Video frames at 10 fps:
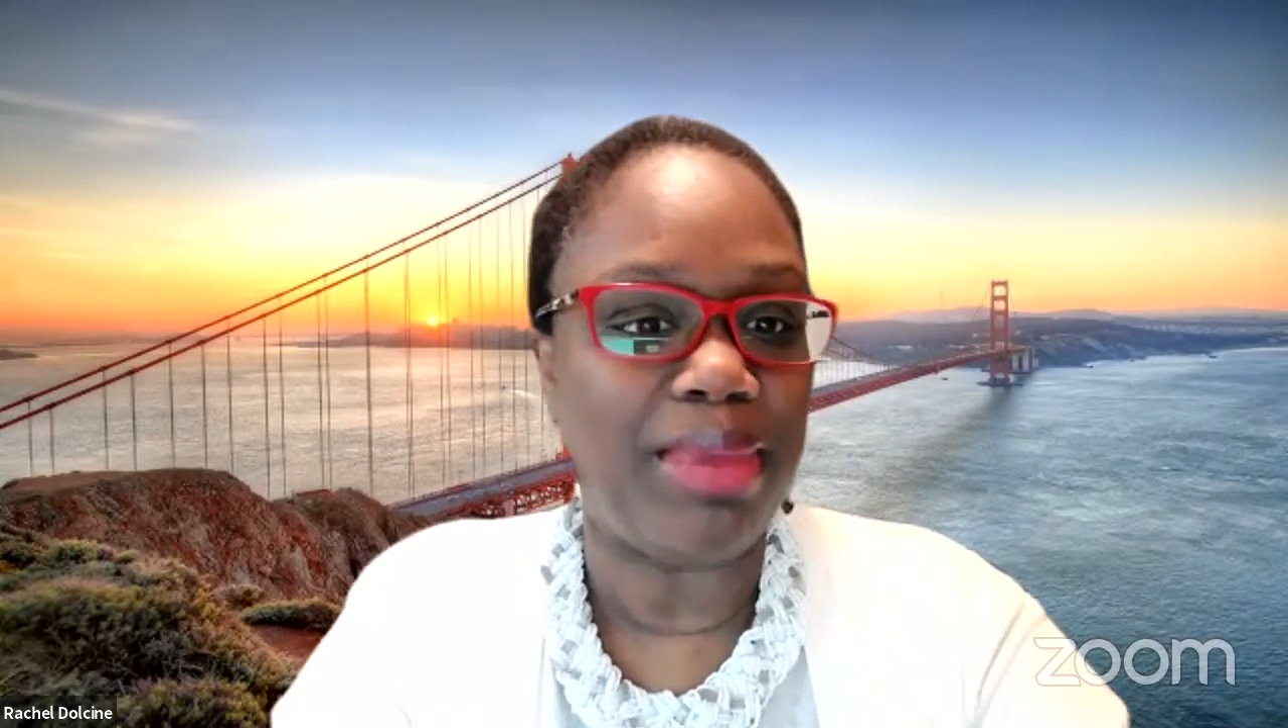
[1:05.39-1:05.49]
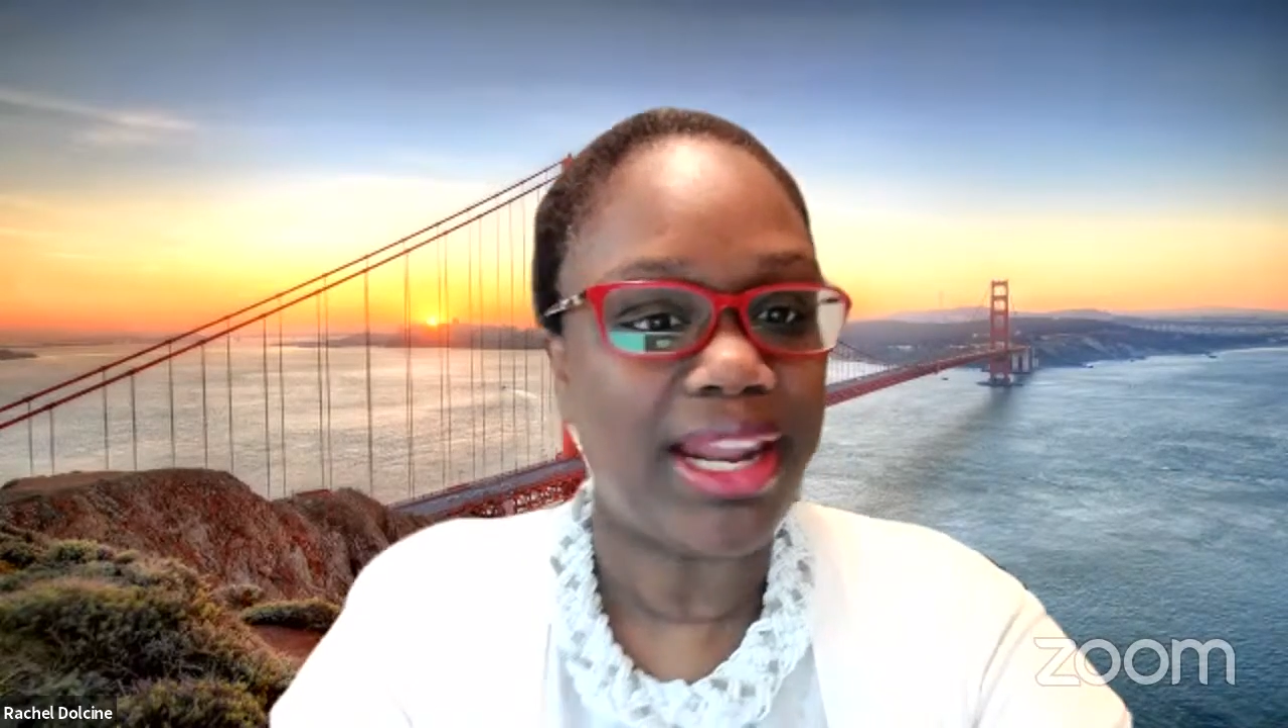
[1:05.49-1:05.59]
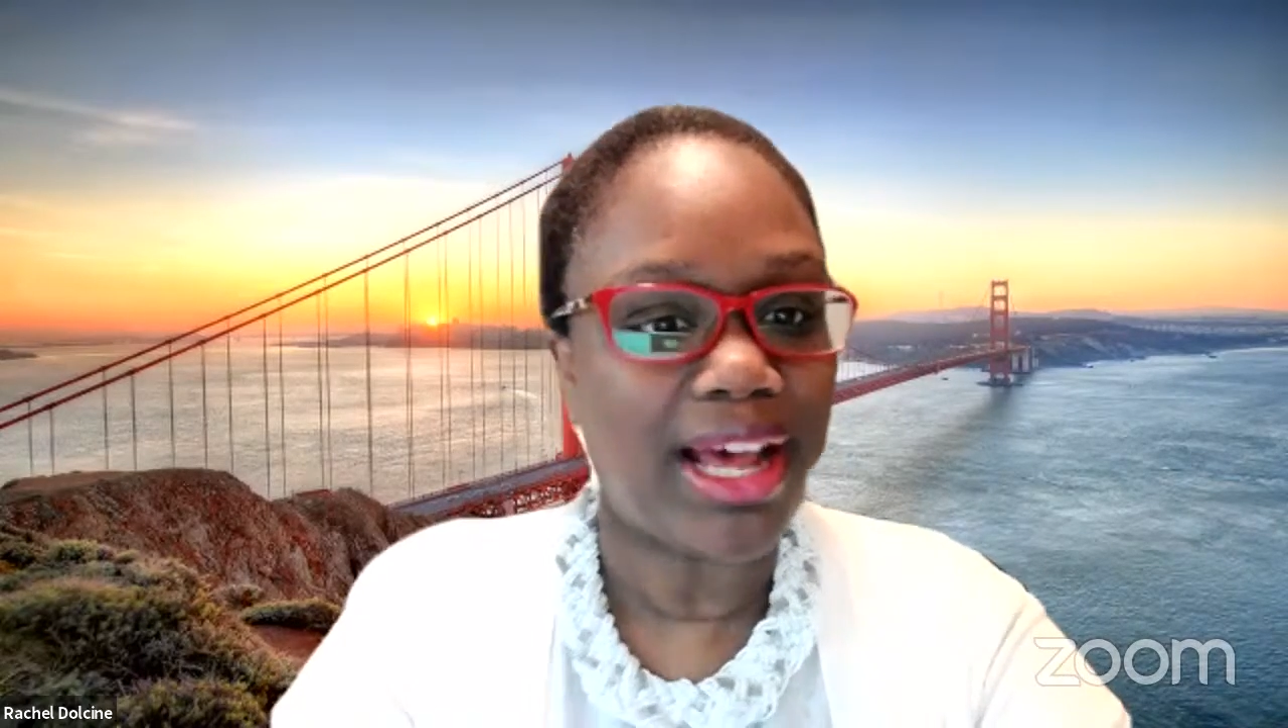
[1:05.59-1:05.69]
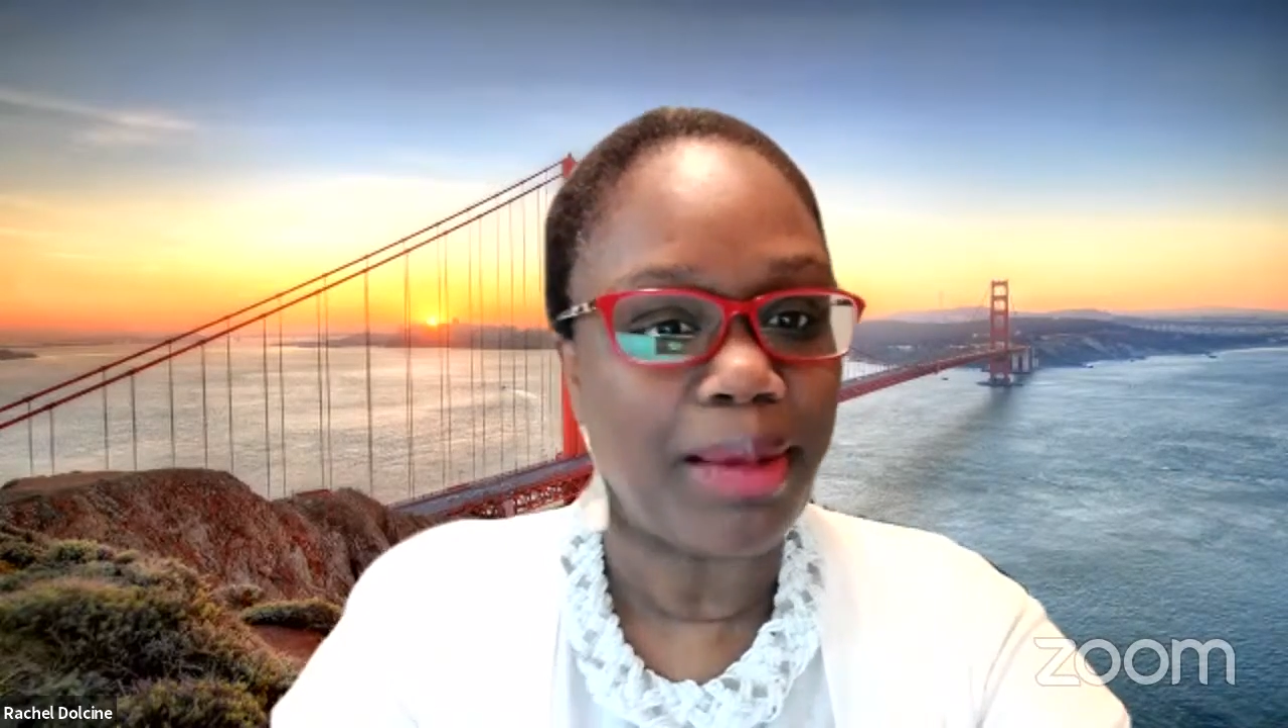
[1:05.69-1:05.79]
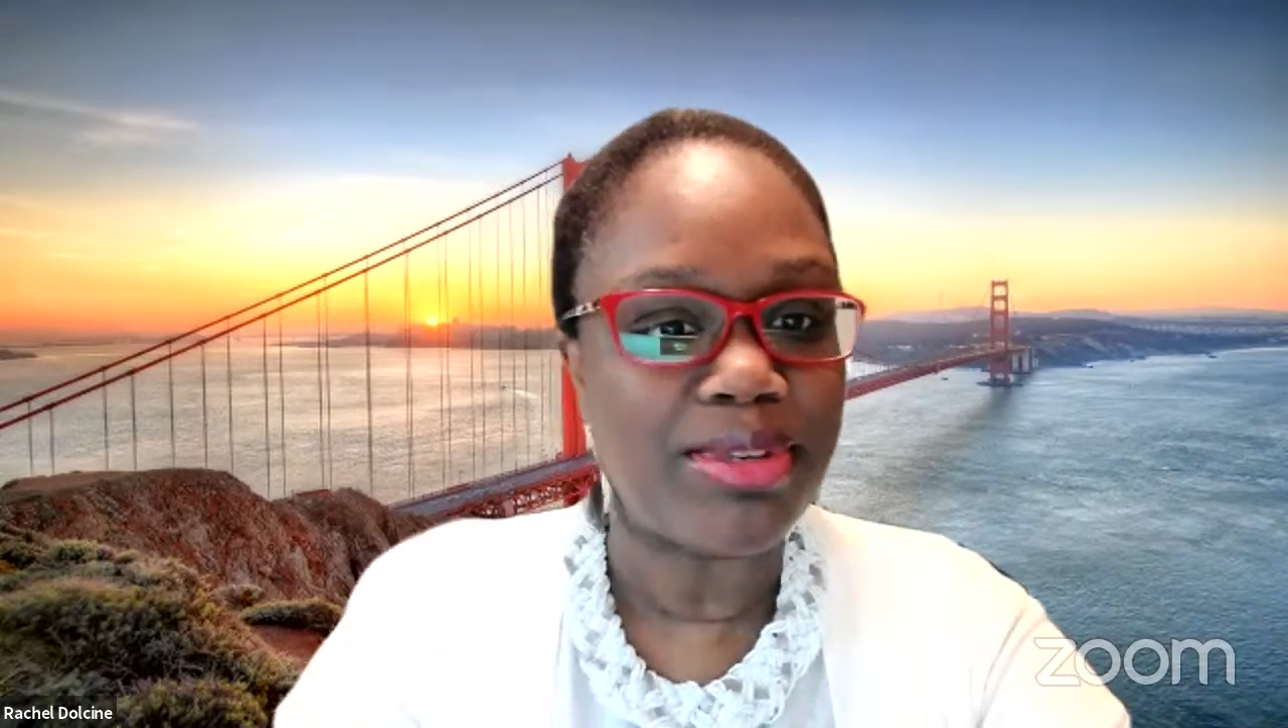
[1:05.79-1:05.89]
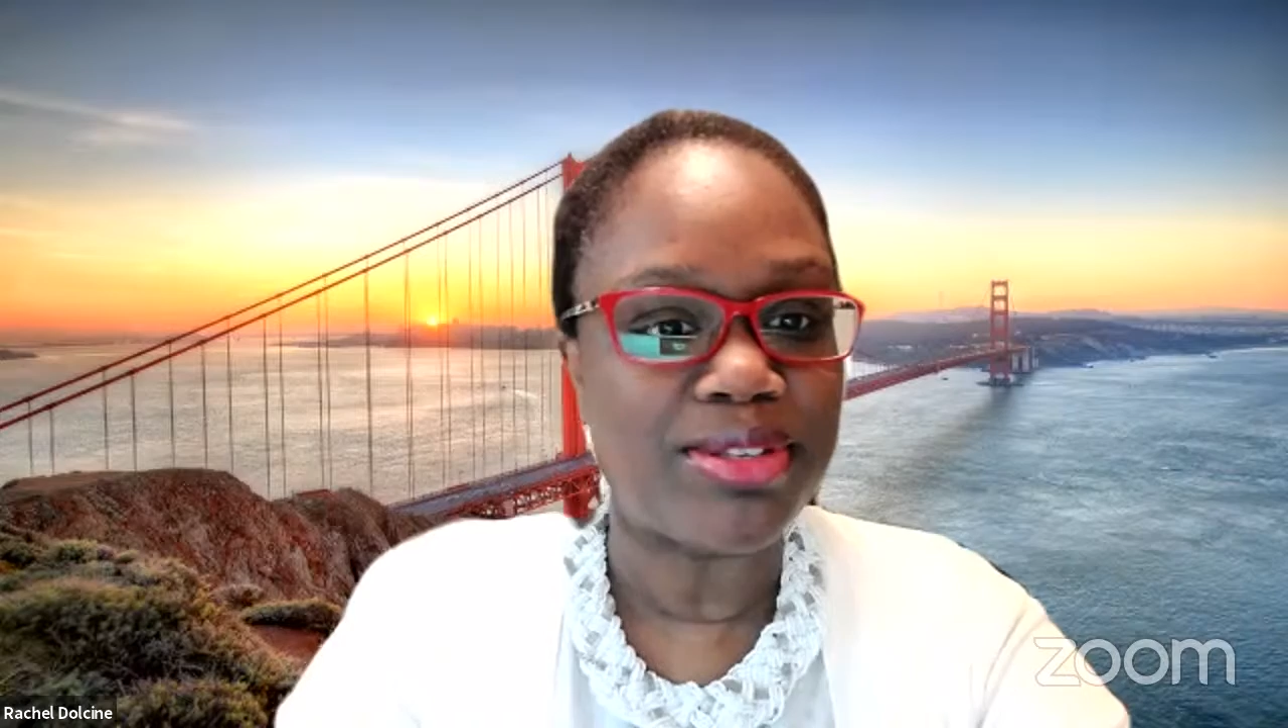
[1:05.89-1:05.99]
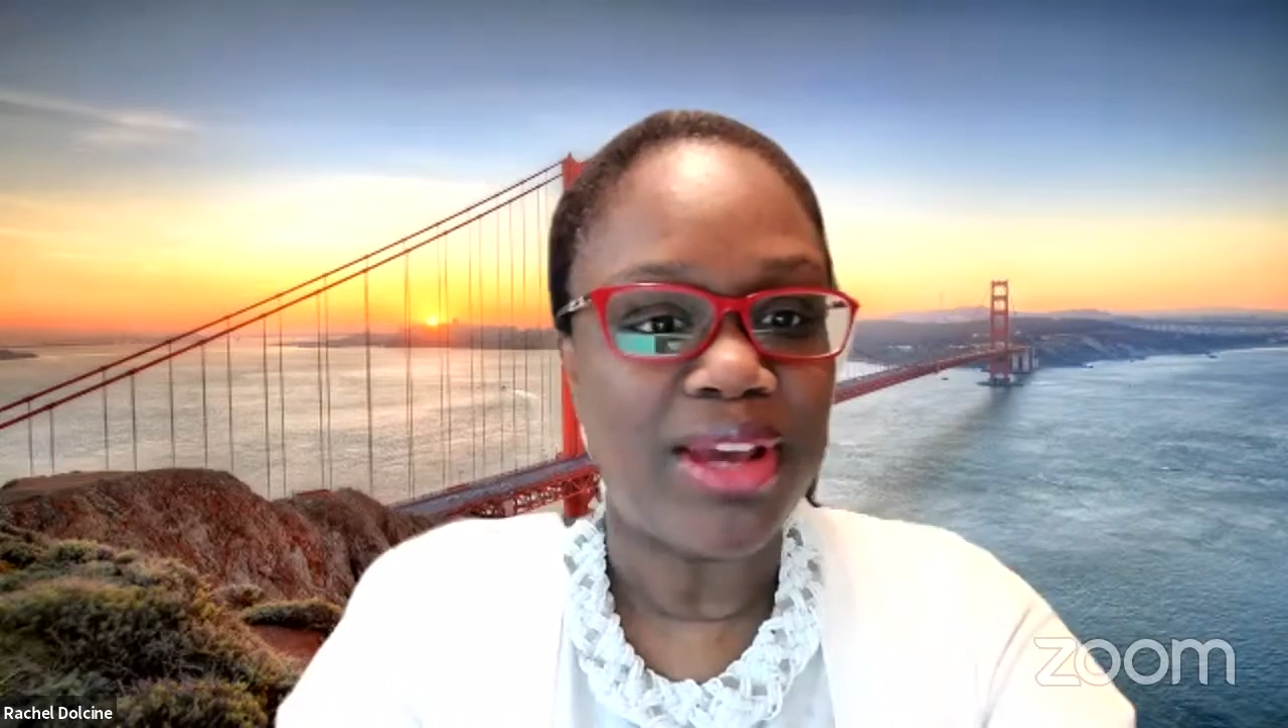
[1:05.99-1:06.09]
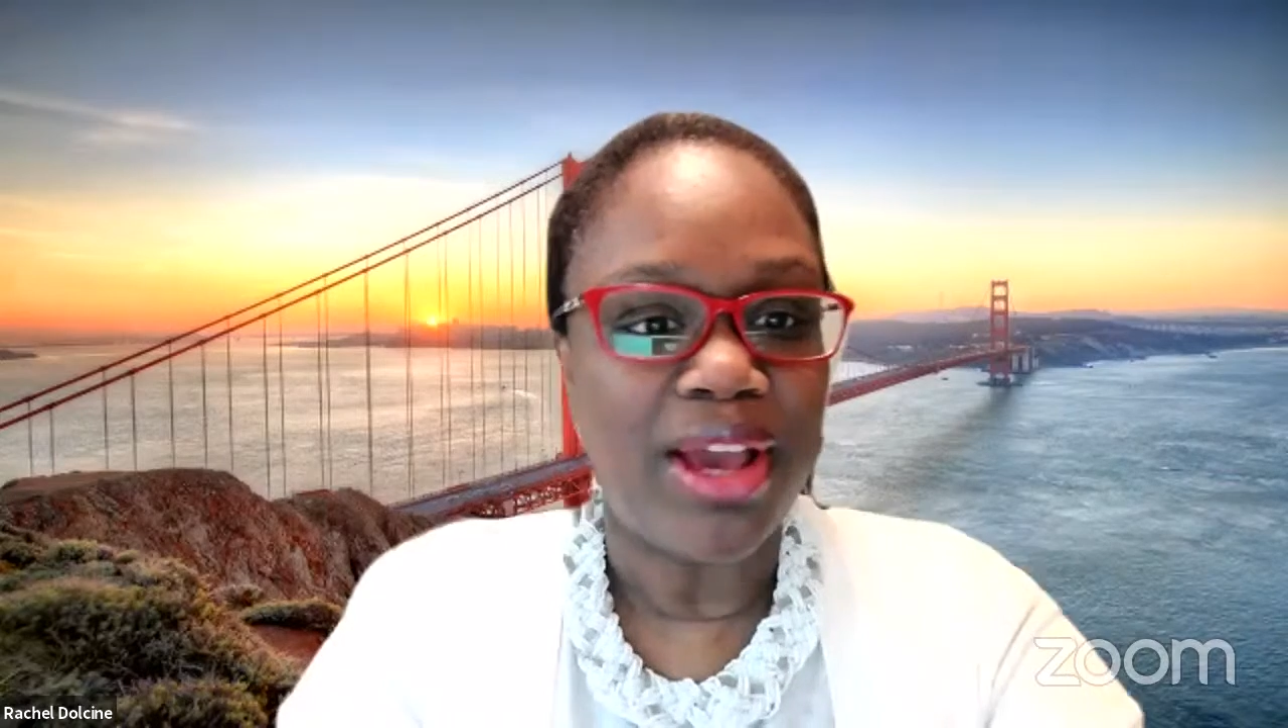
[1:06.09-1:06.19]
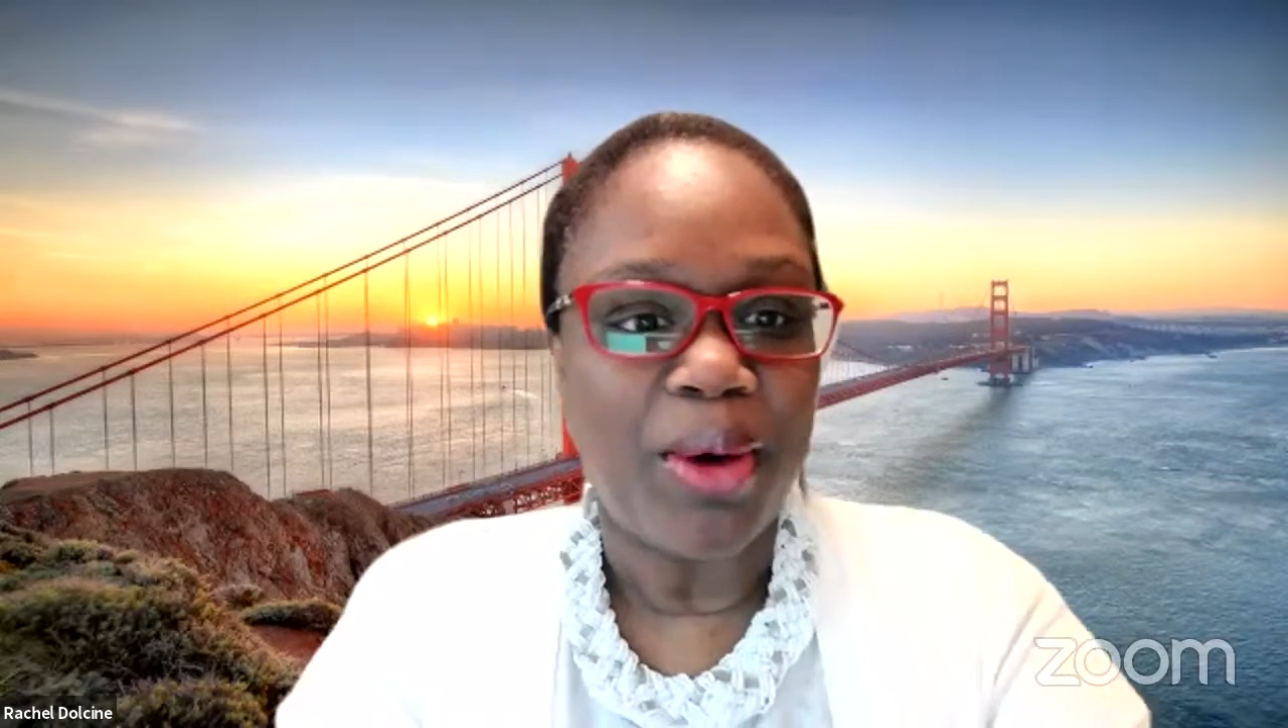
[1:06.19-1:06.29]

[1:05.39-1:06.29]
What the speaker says: meetups